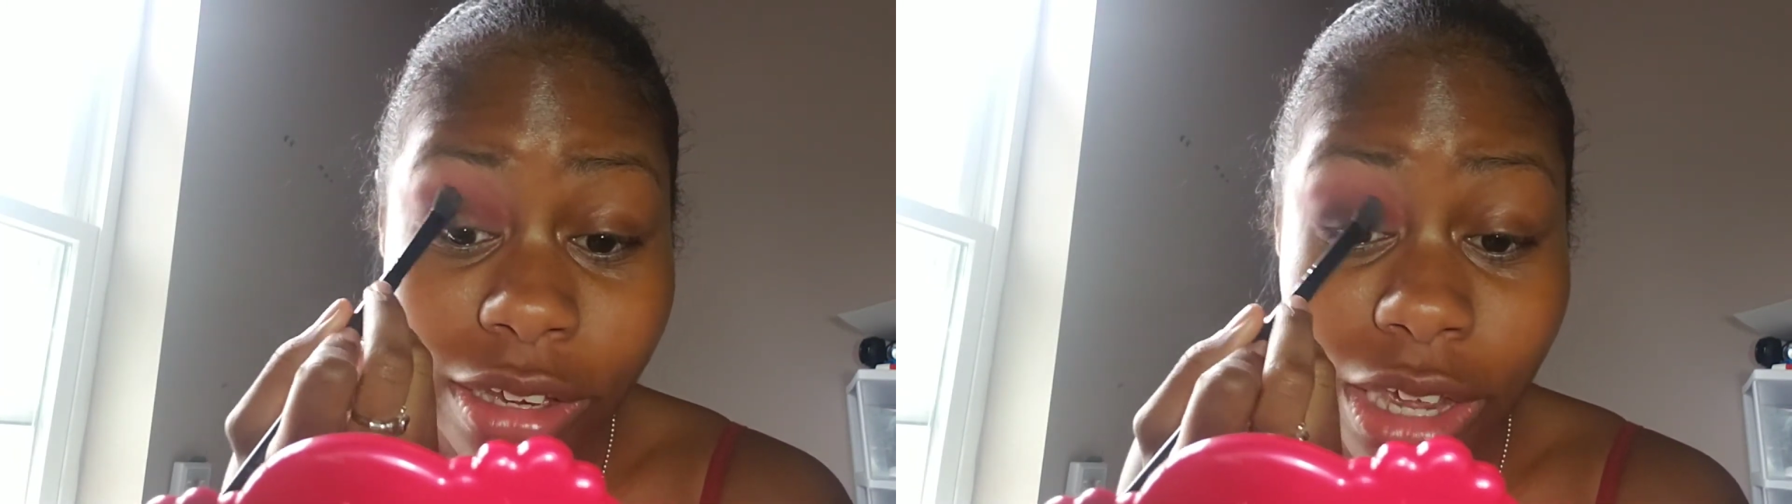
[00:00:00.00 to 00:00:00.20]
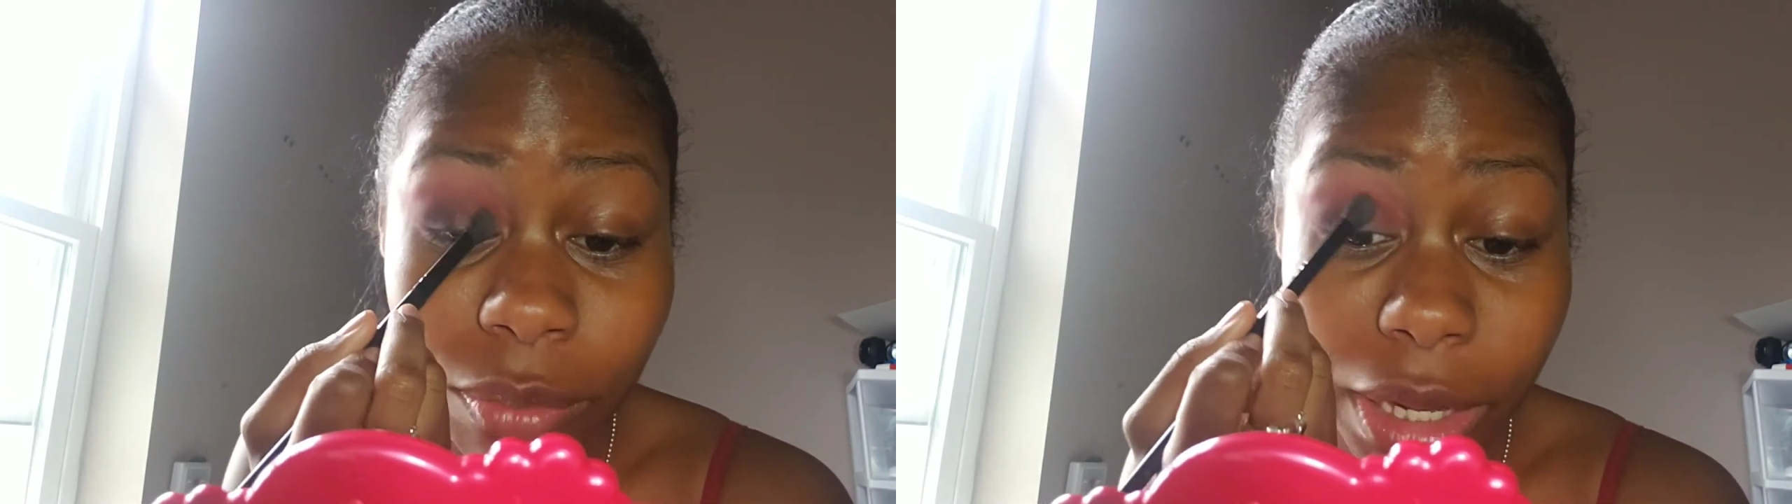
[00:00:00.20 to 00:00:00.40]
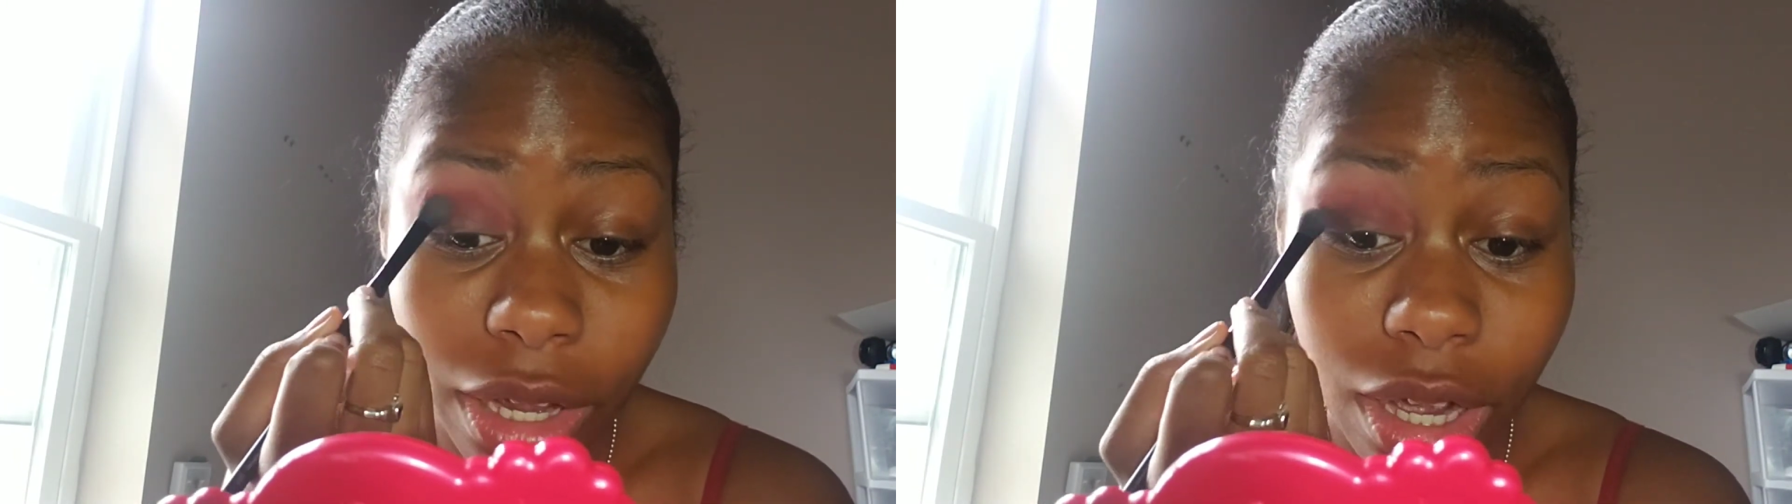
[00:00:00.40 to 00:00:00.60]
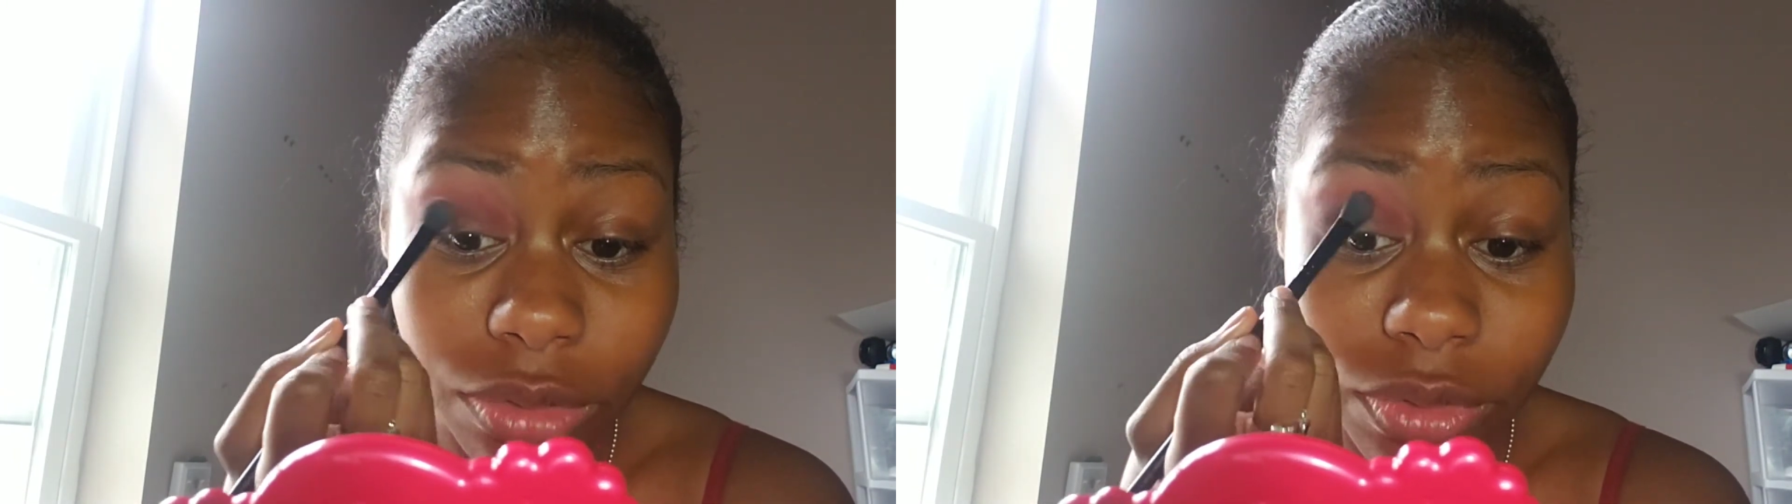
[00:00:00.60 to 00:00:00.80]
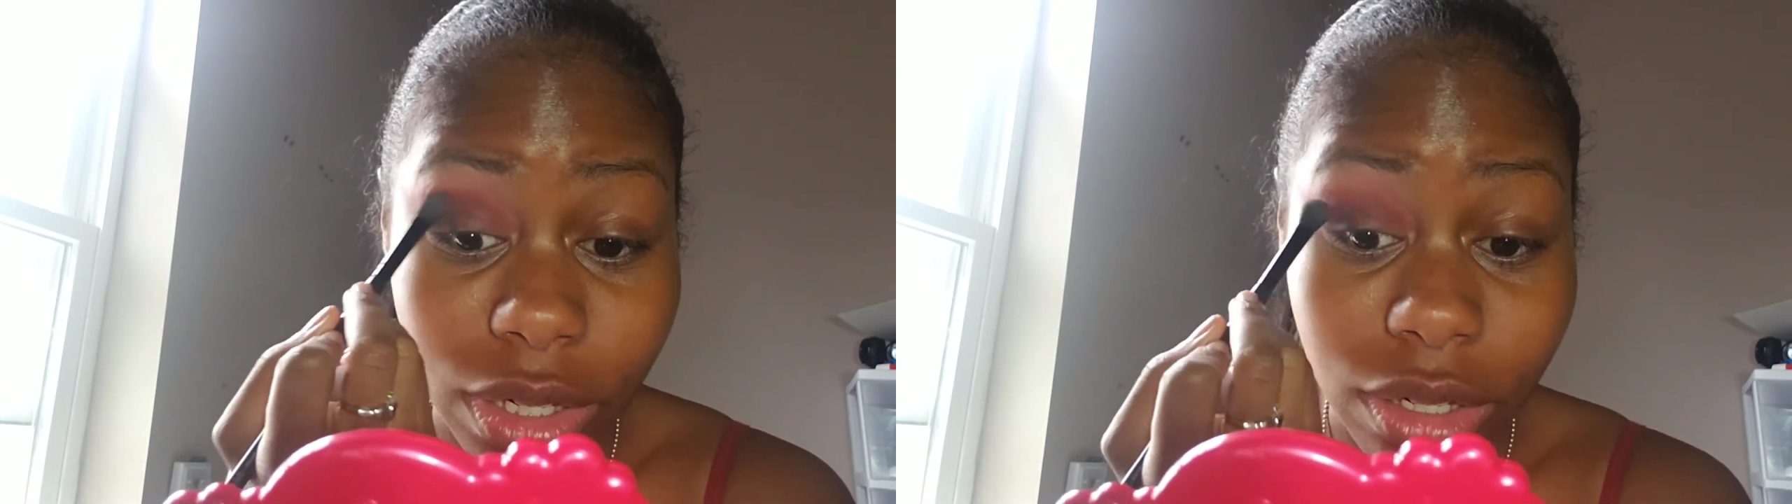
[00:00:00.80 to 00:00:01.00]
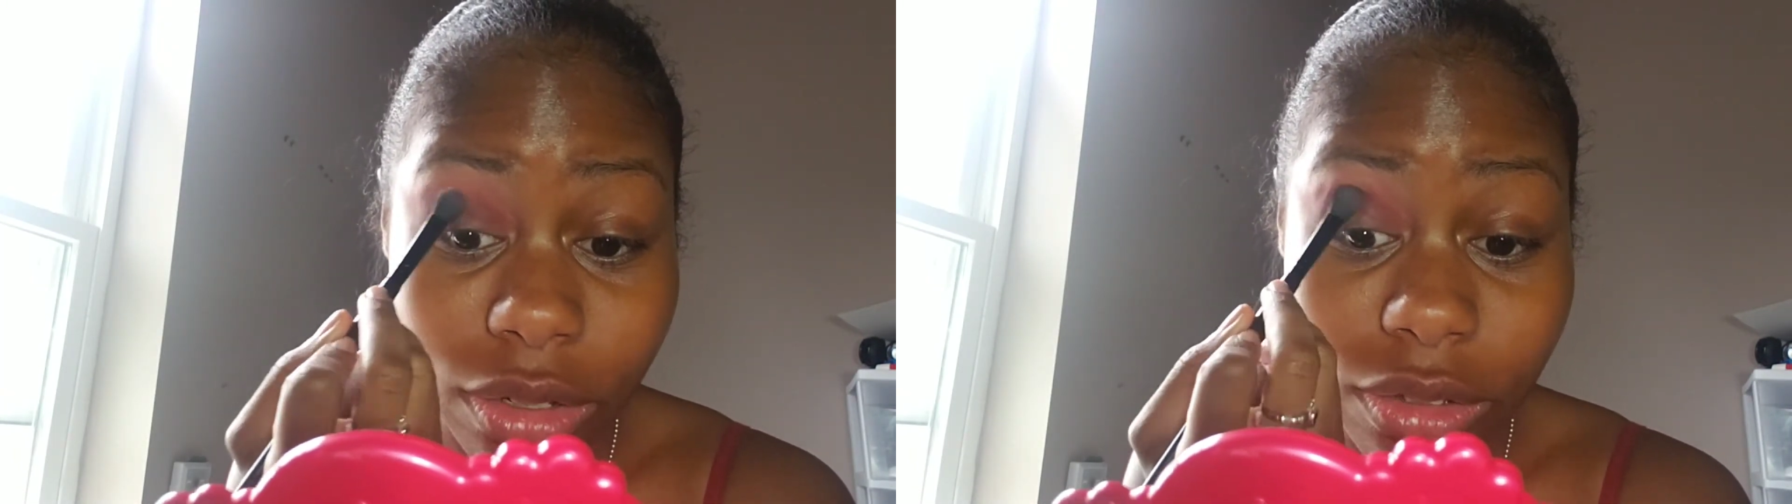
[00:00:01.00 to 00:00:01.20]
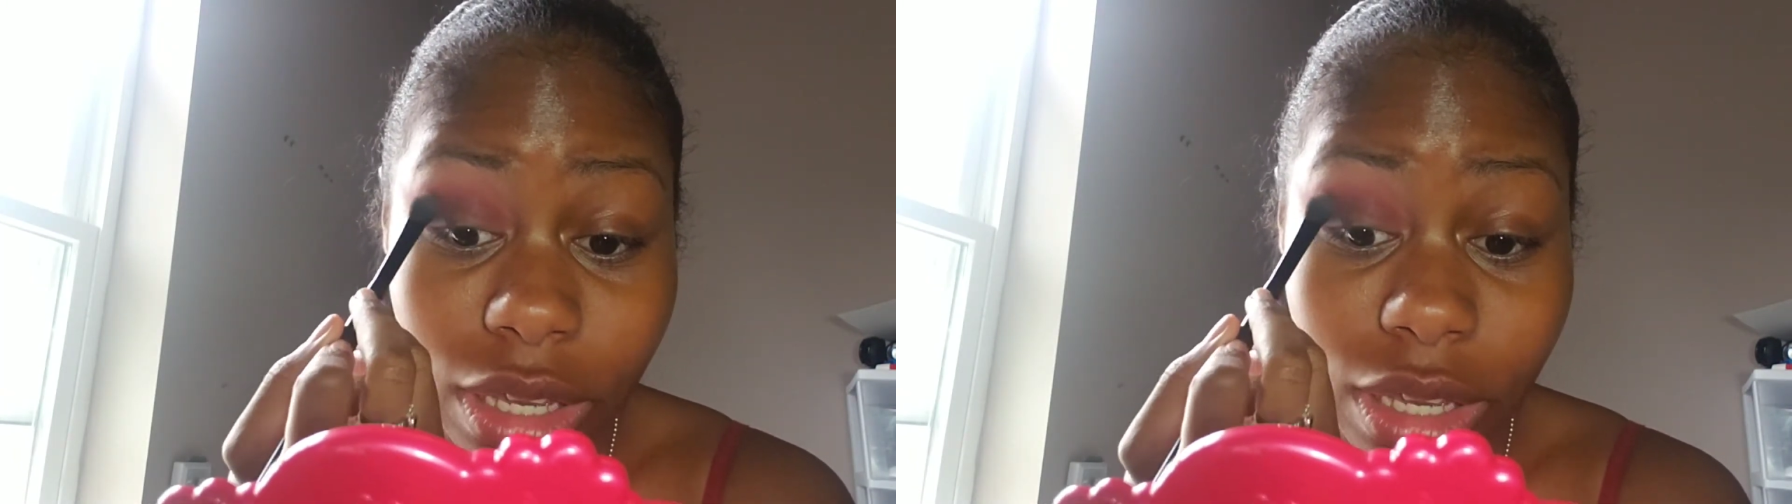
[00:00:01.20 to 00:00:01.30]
down my confidence.